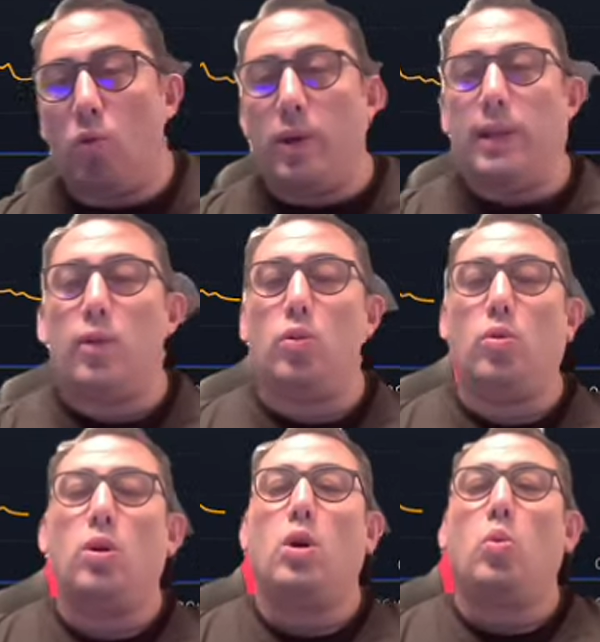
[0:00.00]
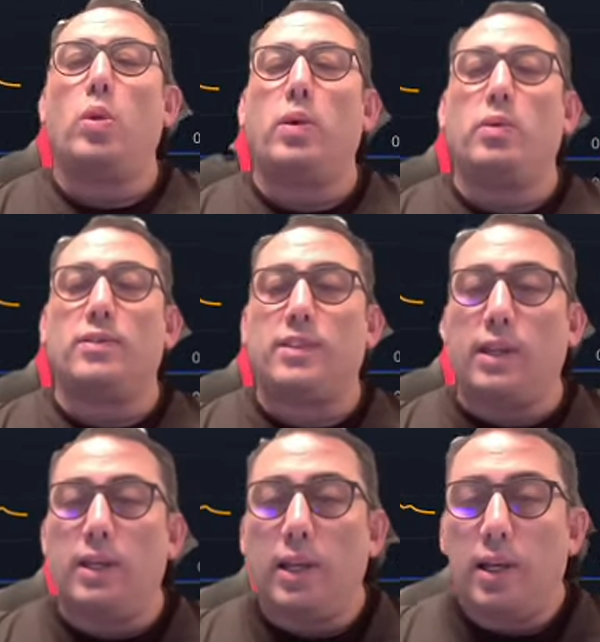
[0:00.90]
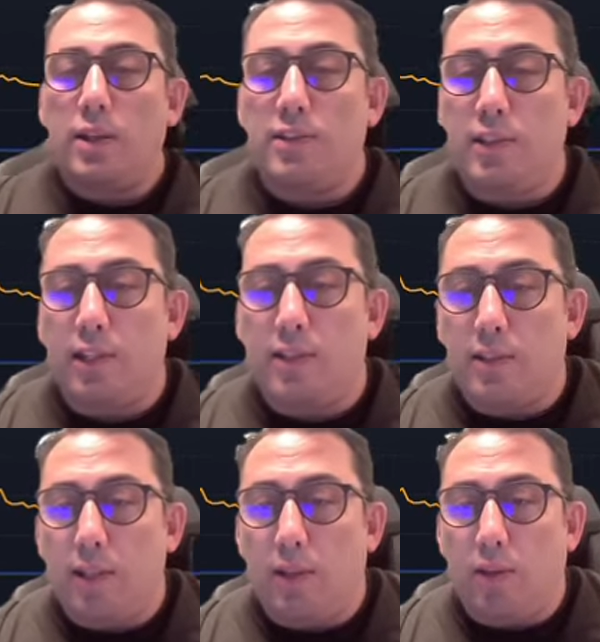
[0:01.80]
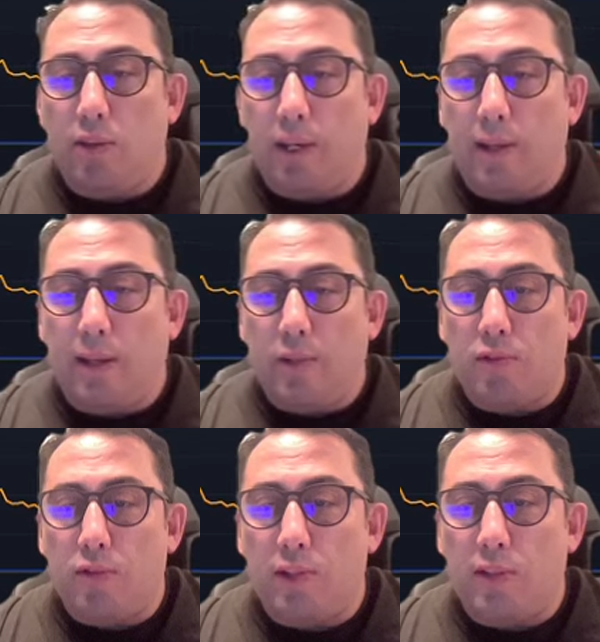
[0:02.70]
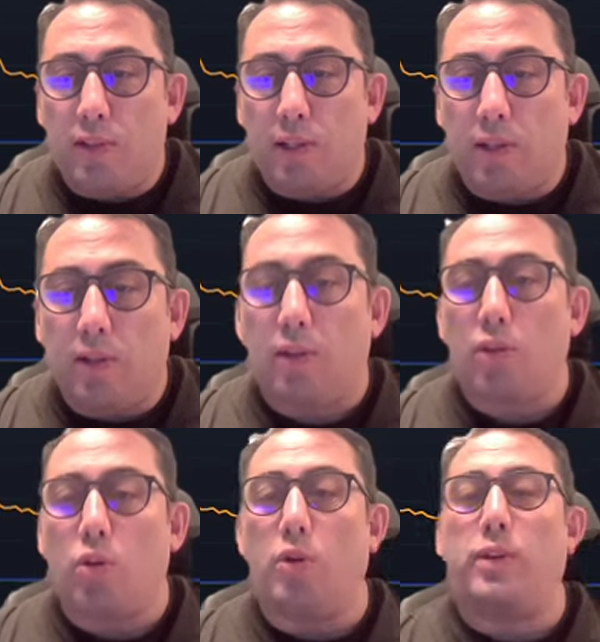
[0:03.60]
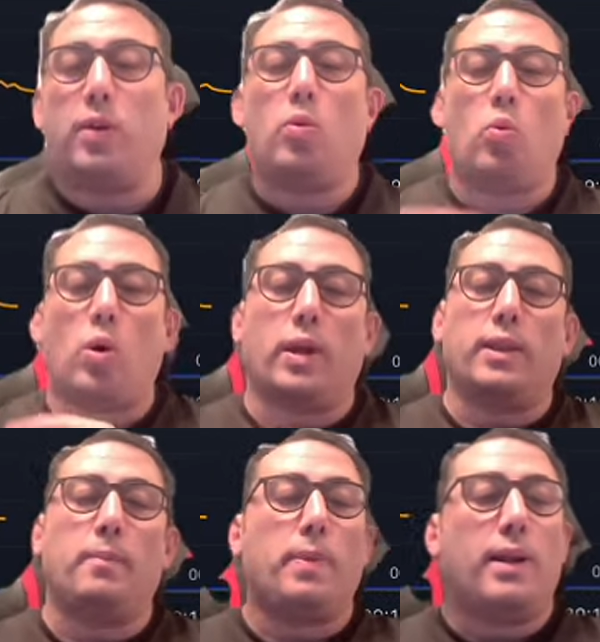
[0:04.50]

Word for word: value, we will see 63,631.